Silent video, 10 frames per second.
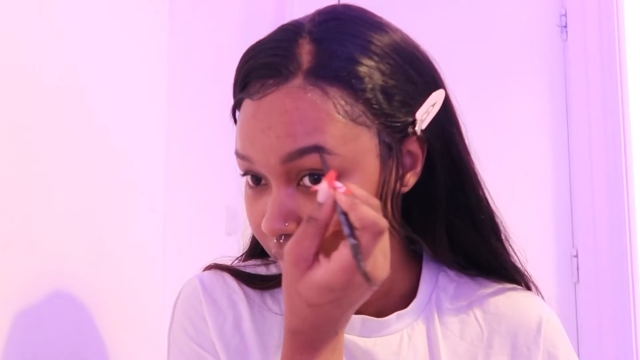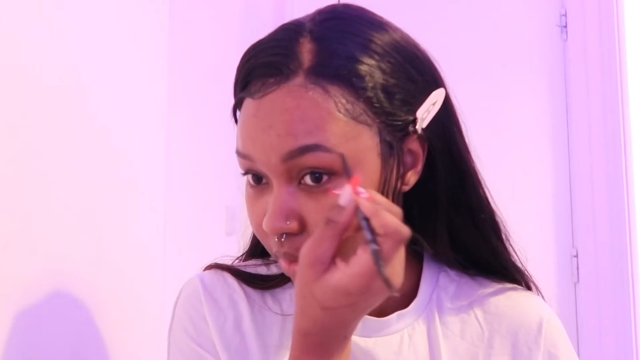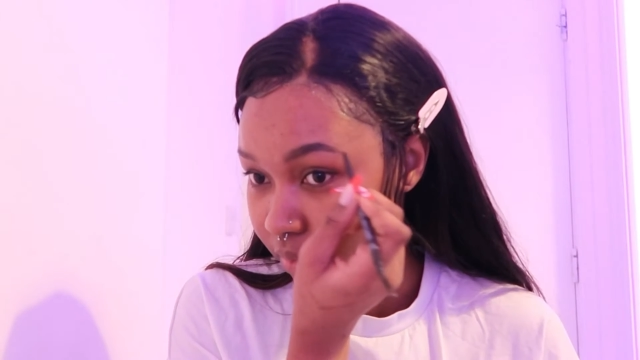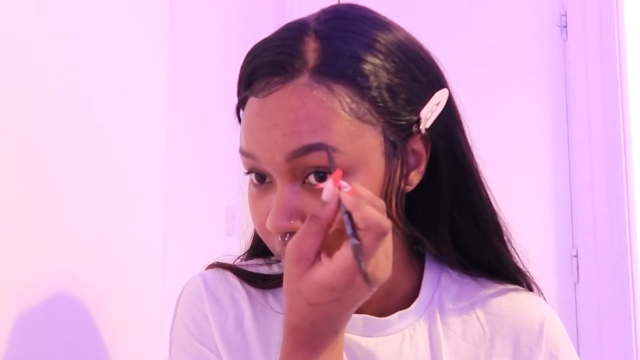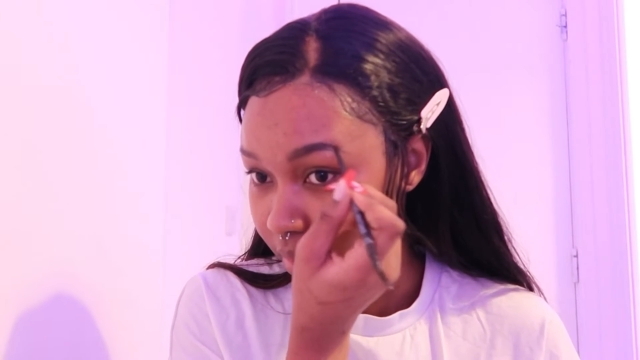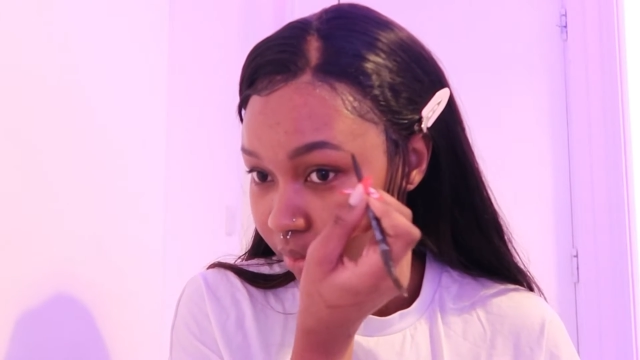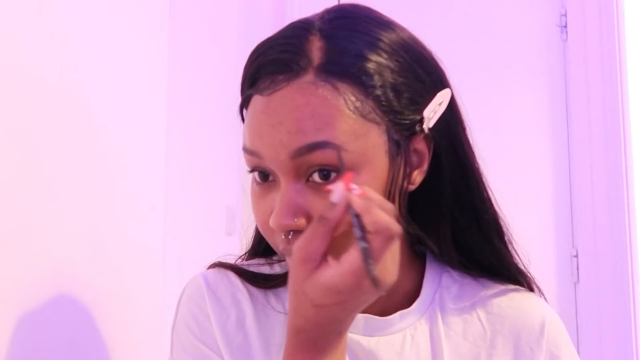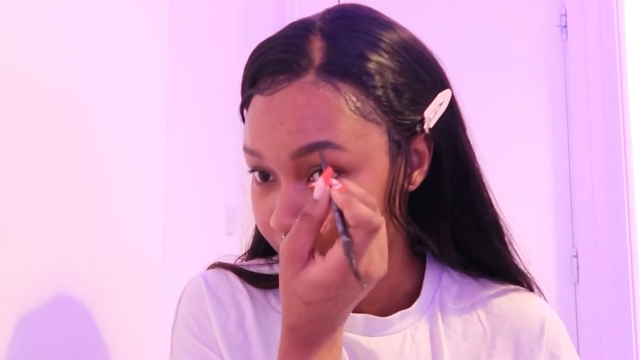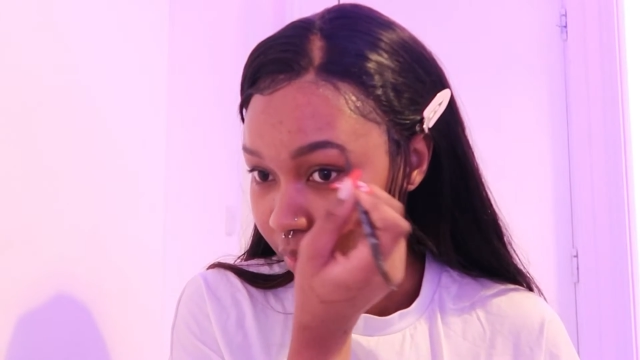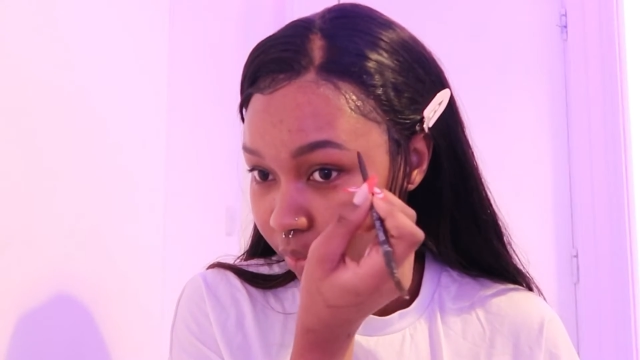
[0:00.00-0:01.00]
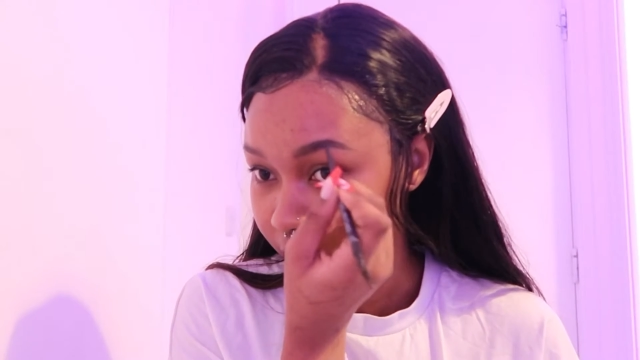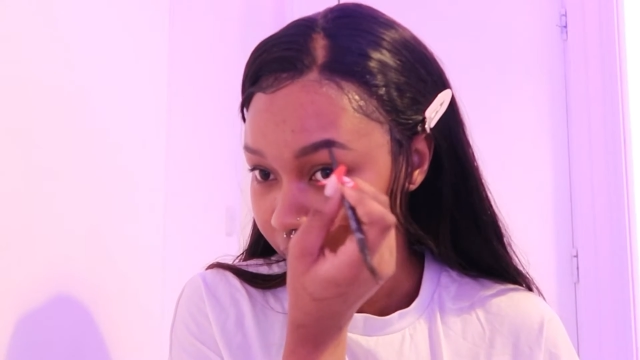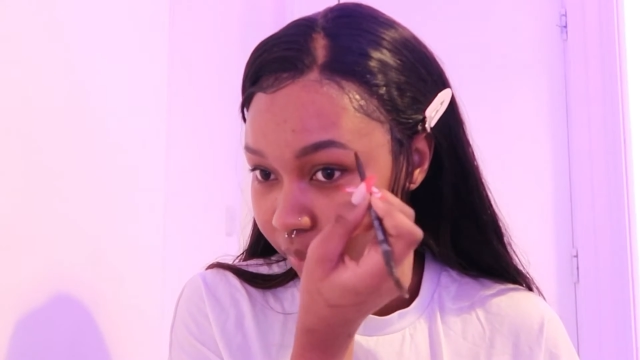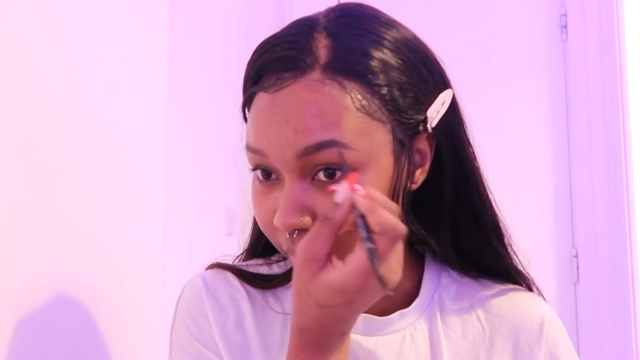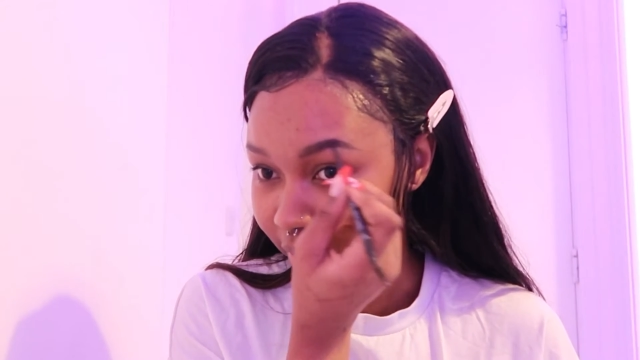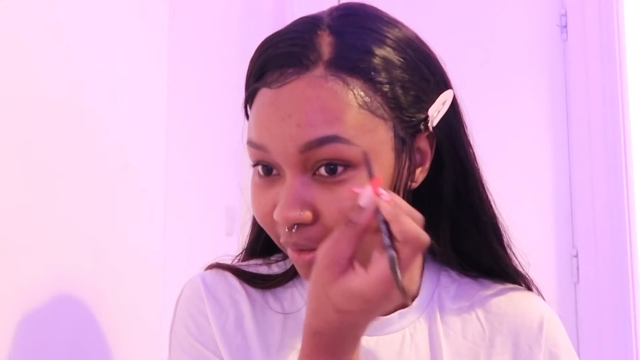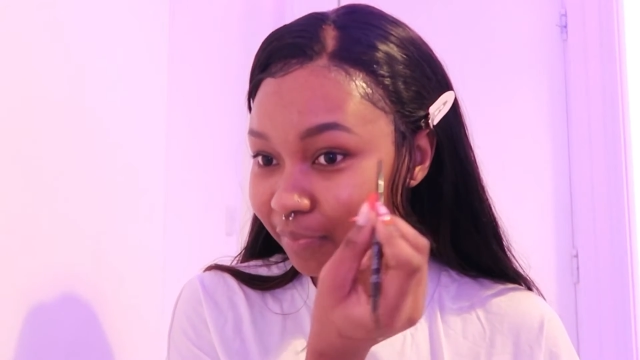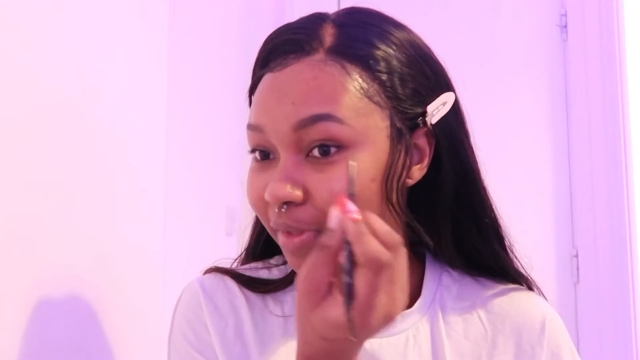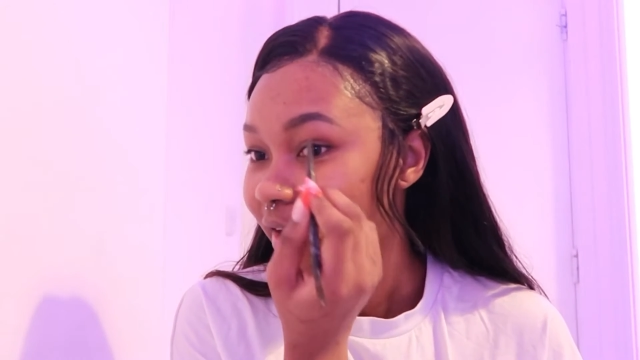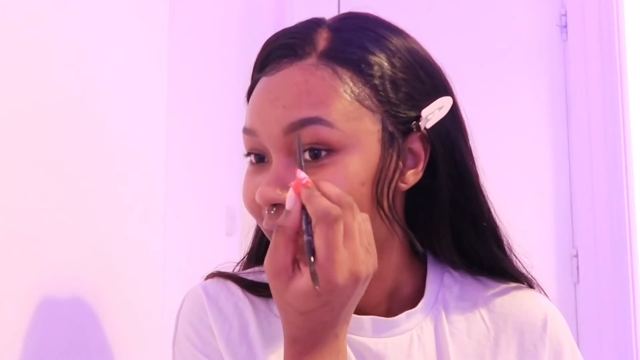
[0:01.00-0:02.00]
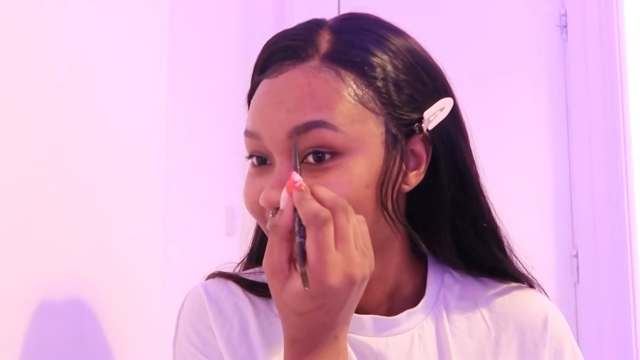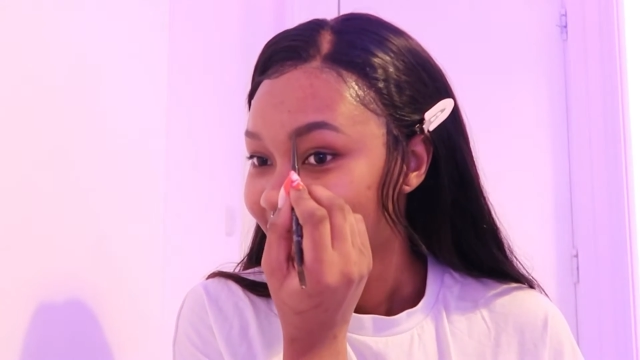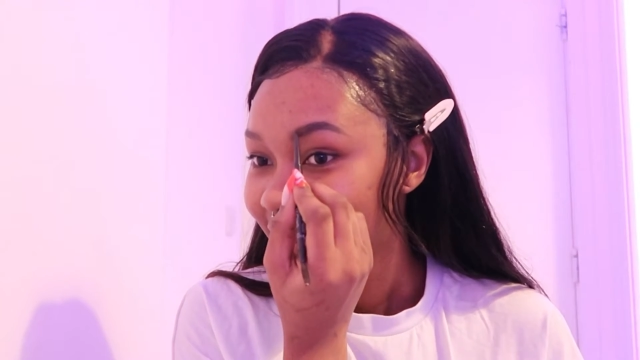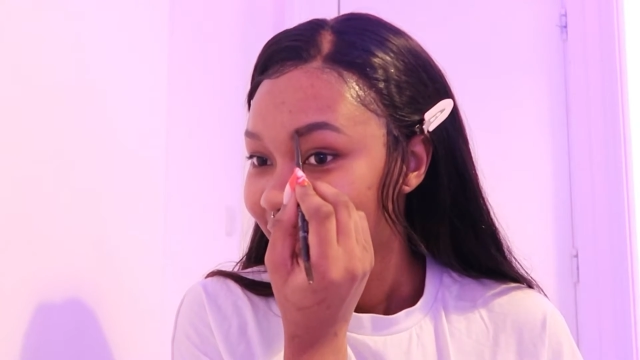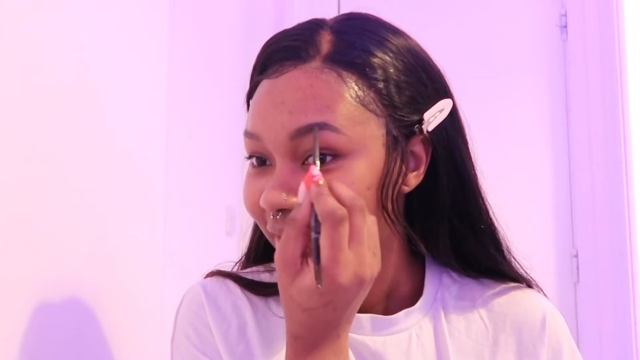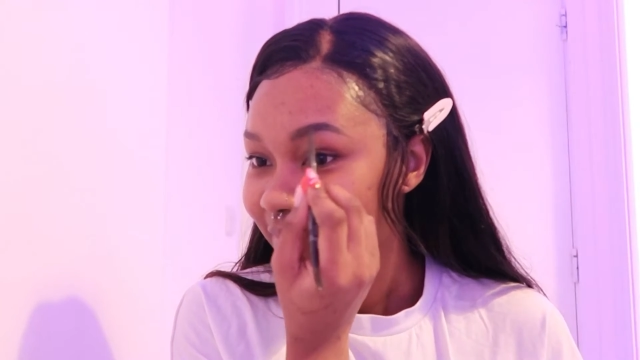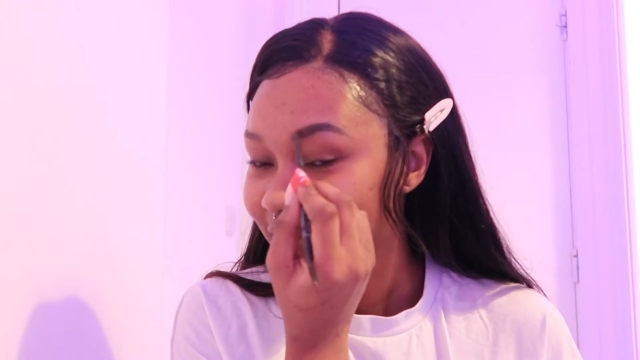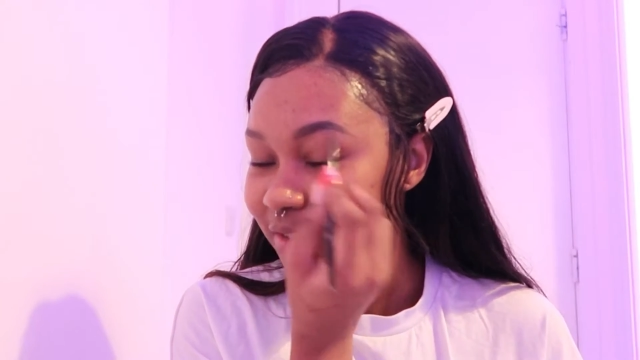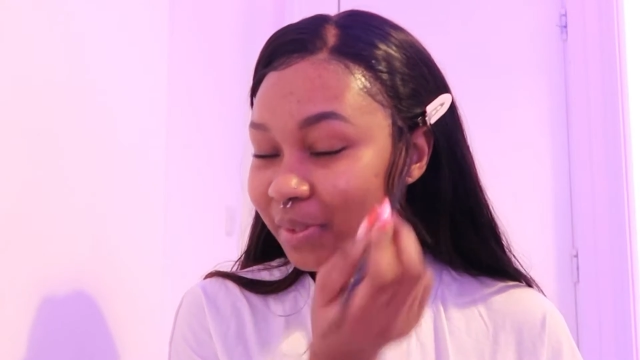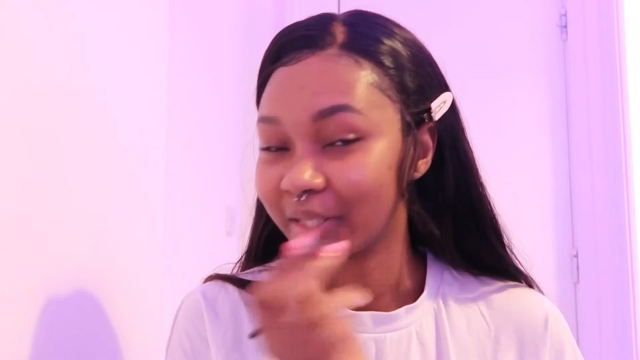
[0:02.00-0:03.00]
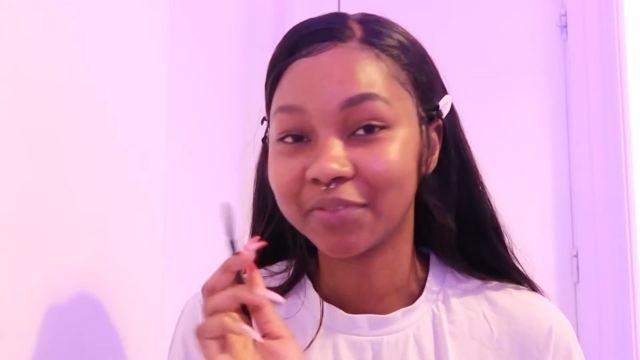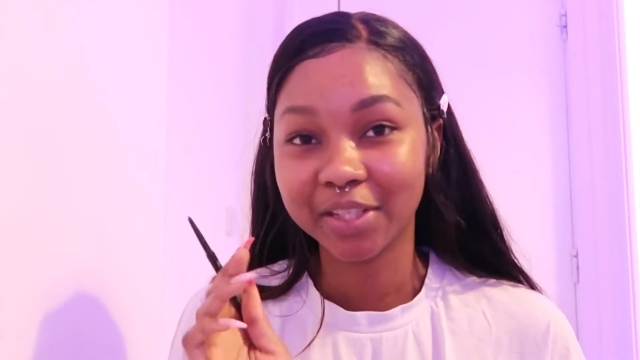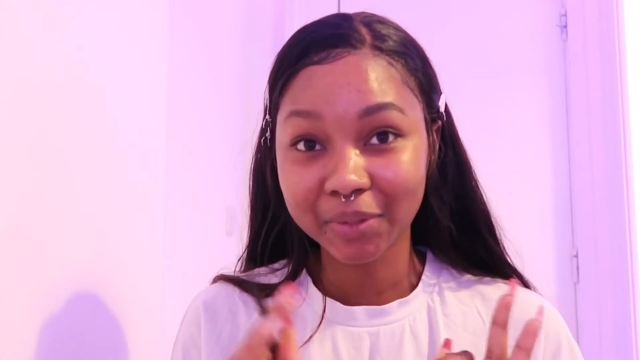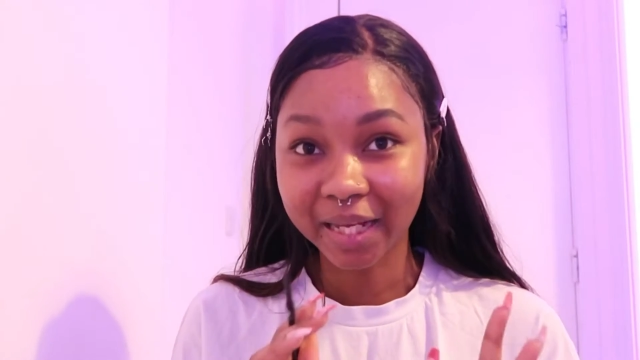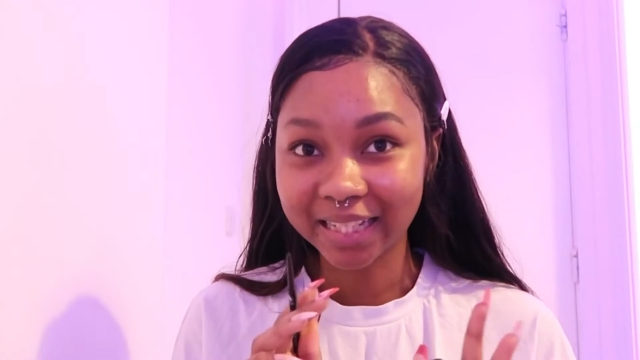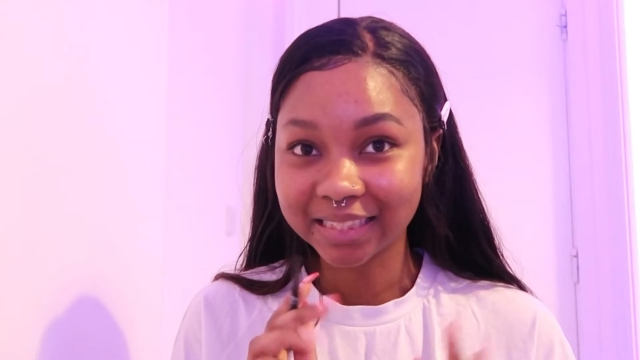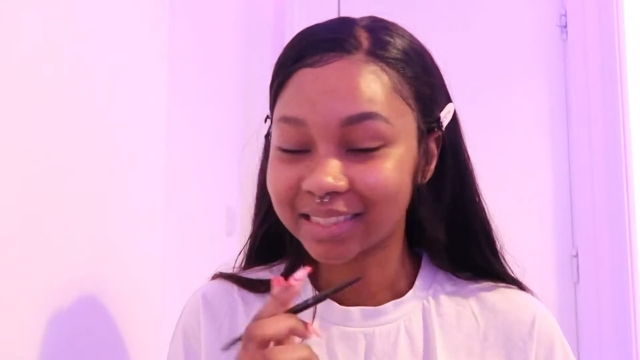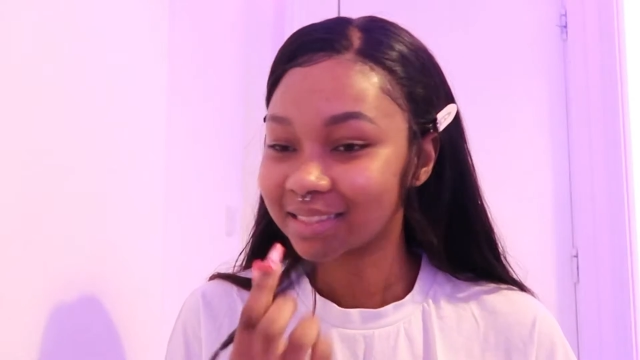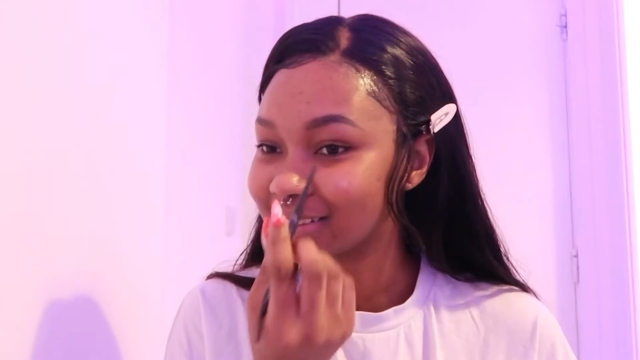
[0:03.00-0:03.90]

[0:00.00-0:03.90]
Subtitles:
I don't care. I'm not going anywhere. I'm just doing it for you guys.